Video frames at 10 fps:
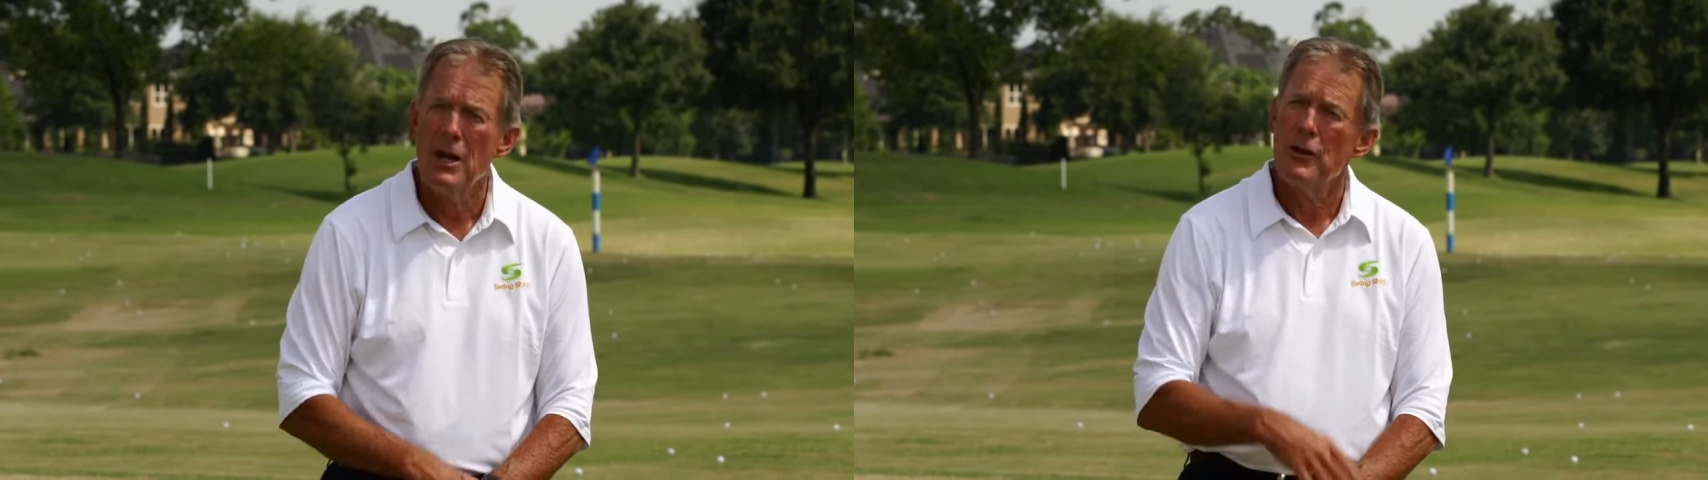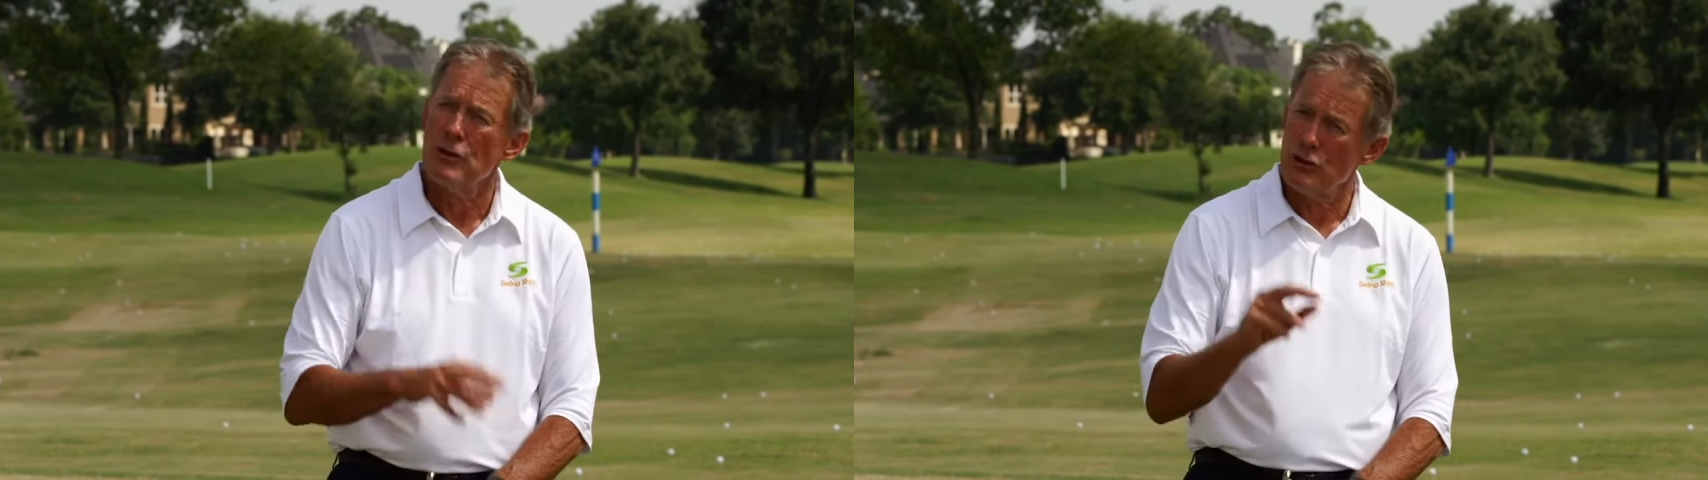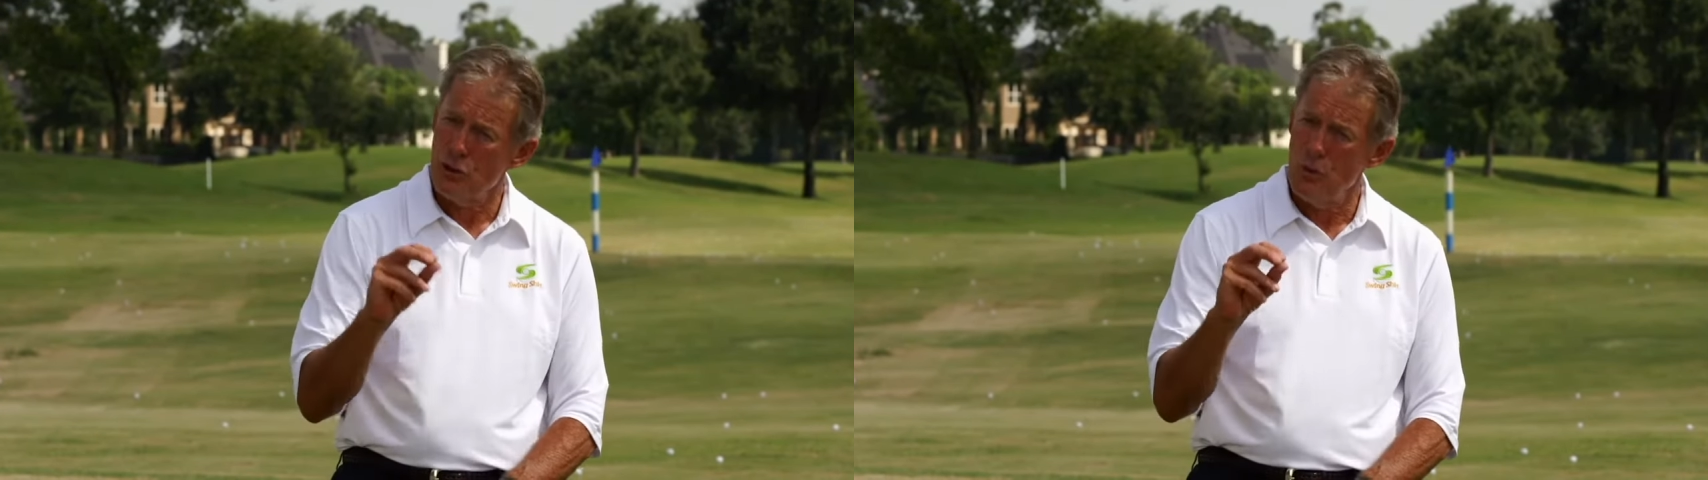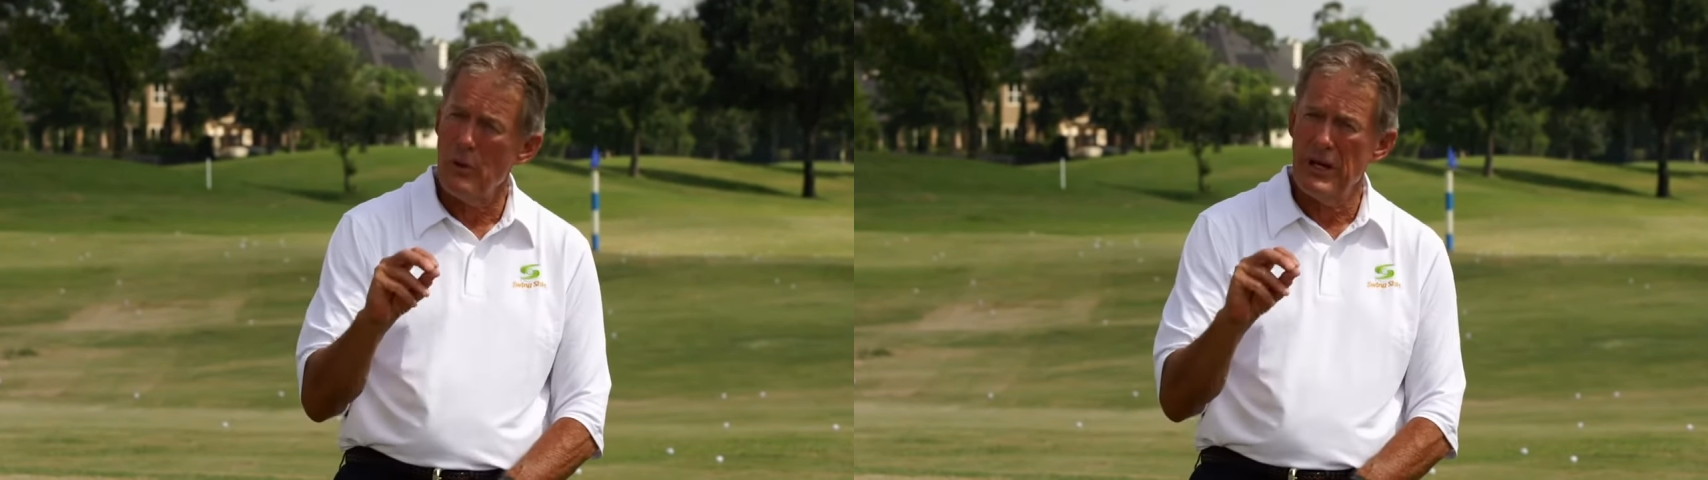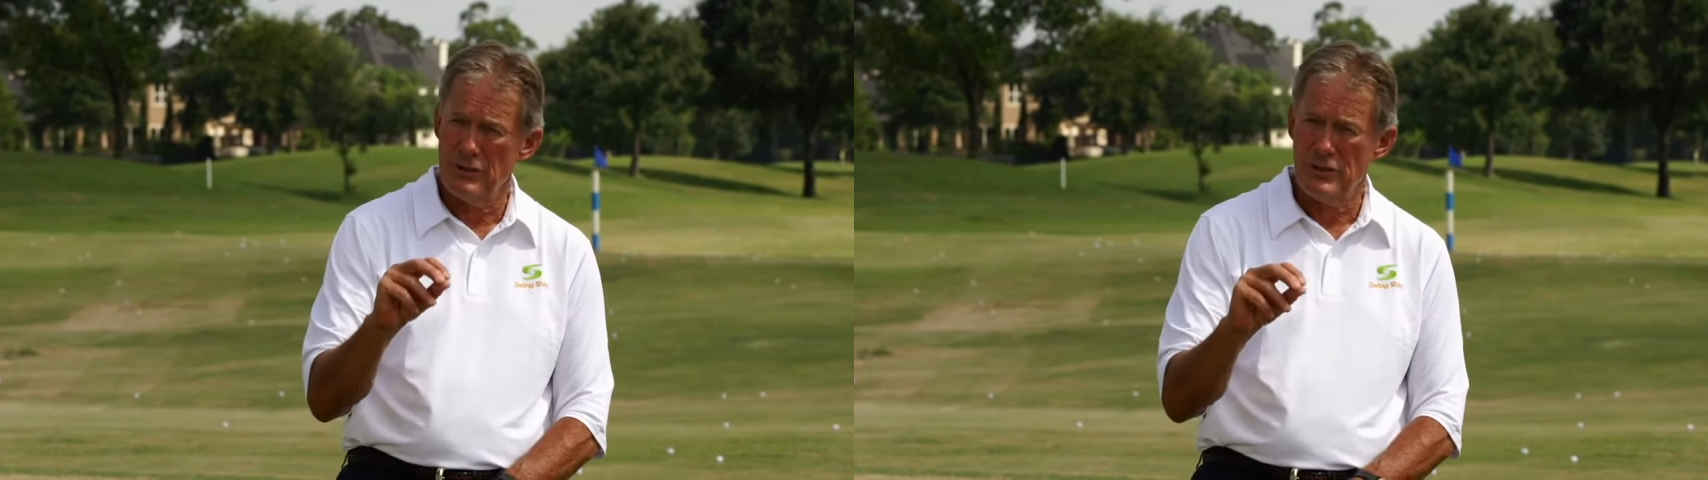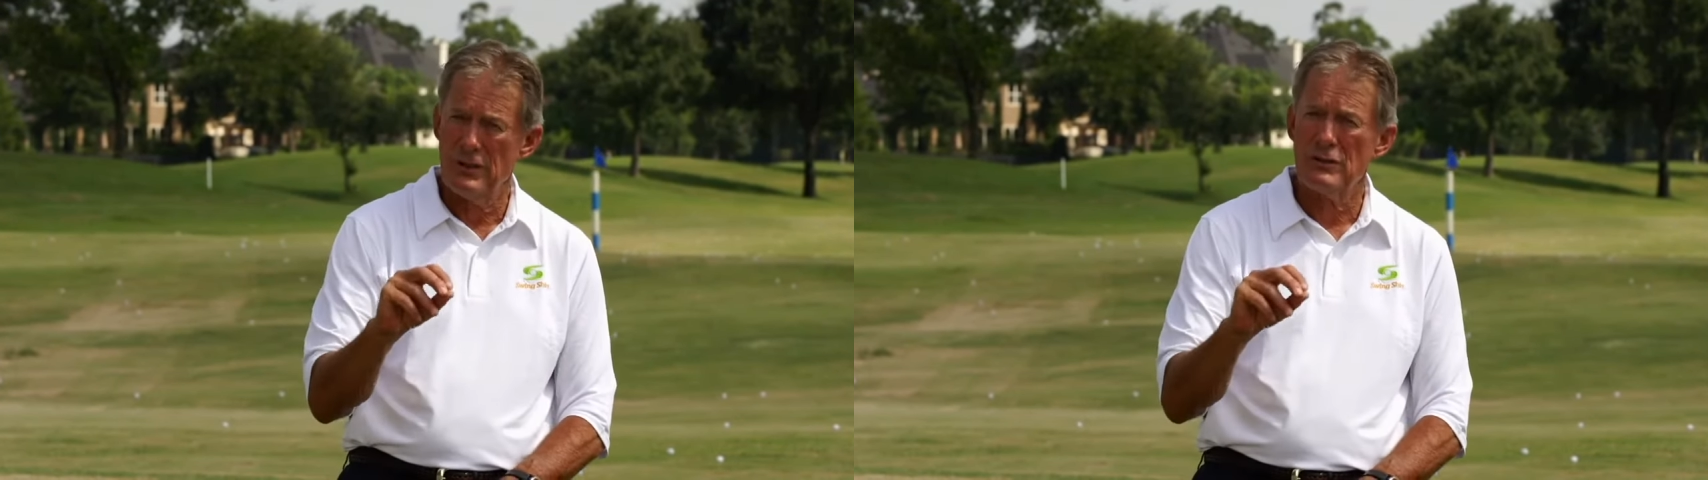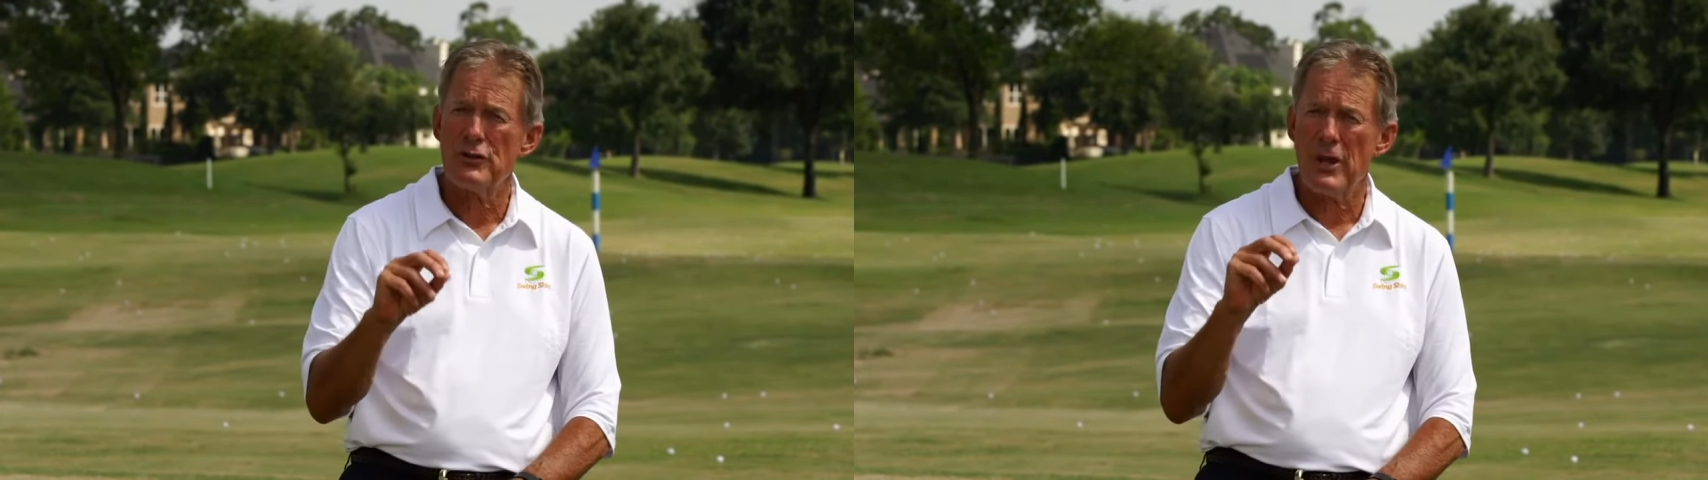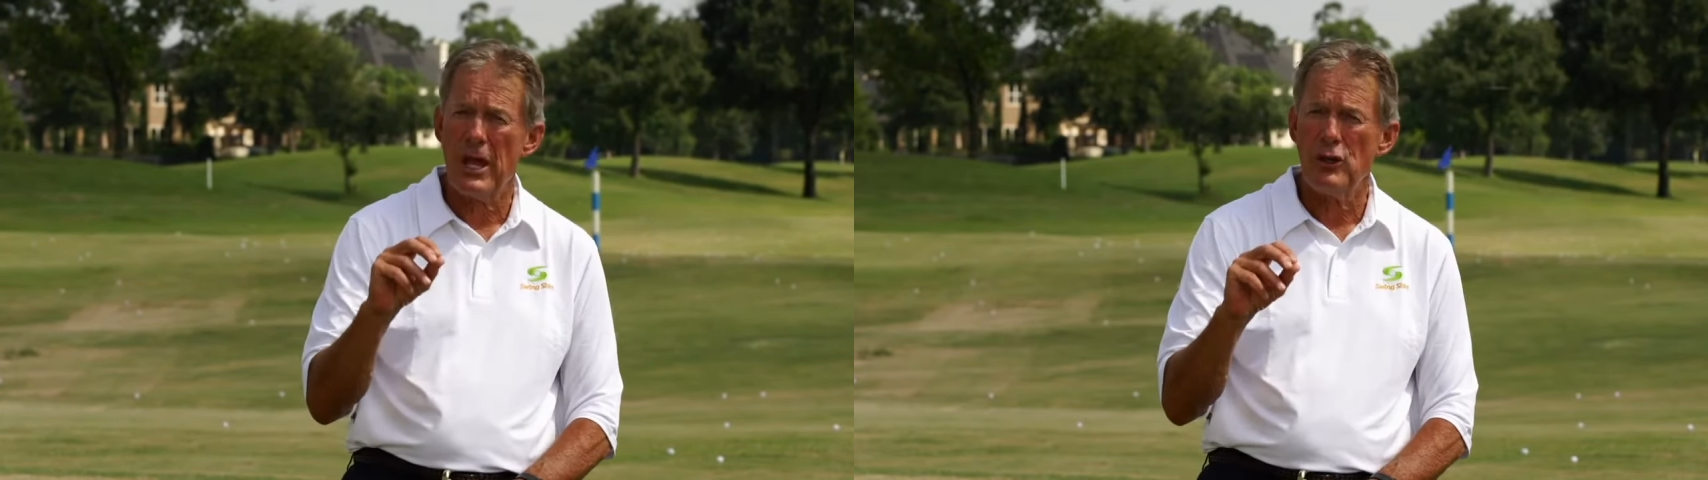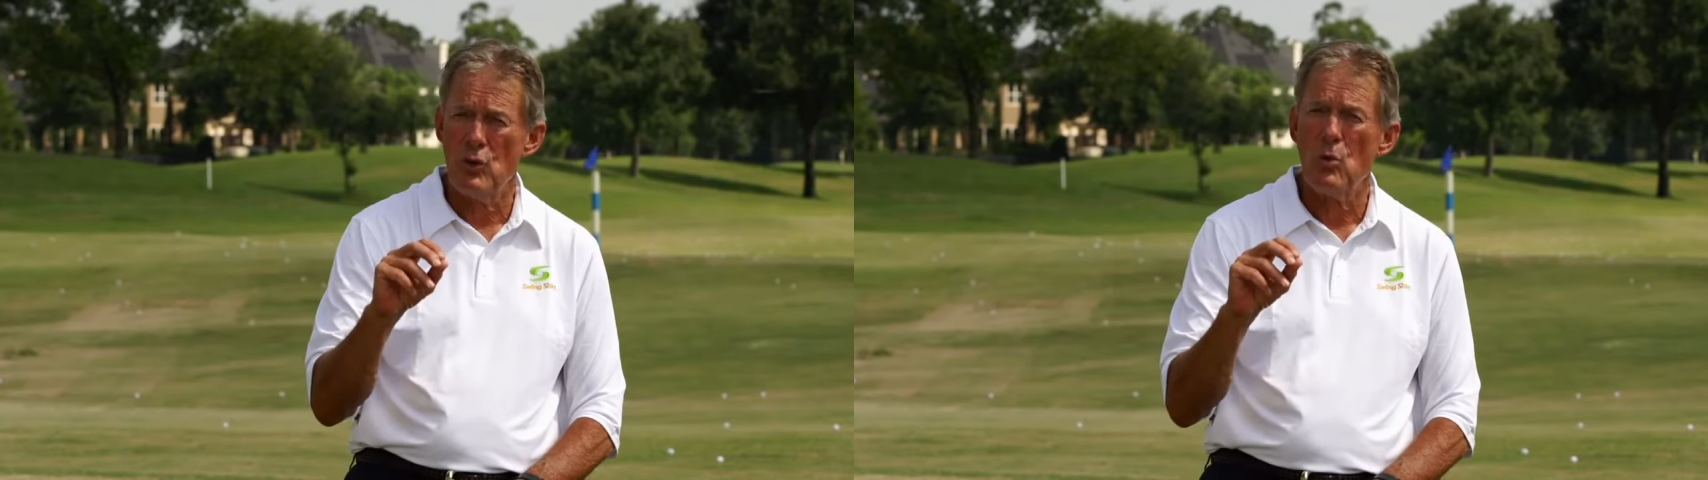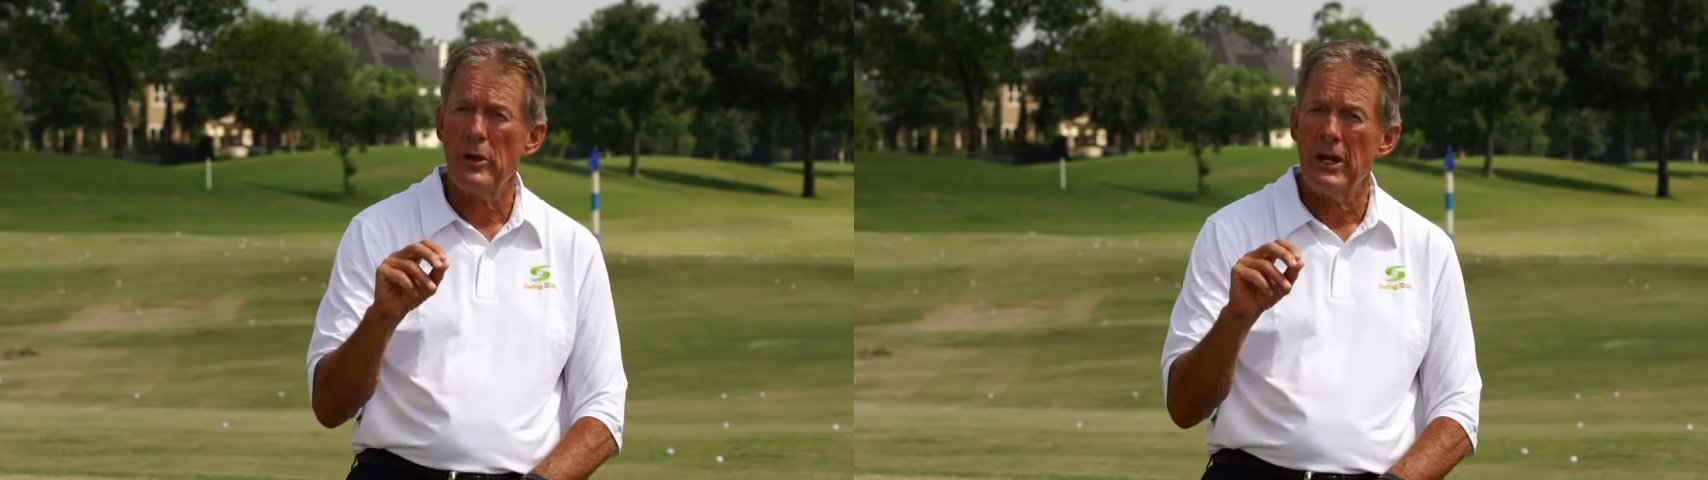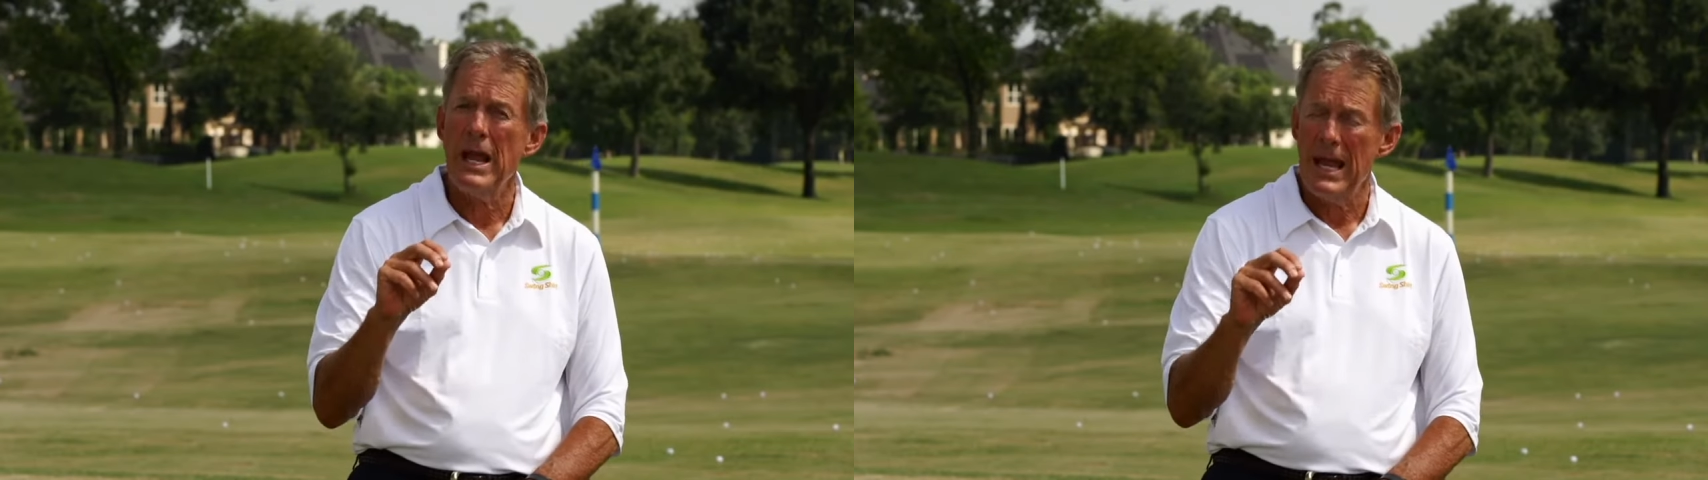There's two reasons that you would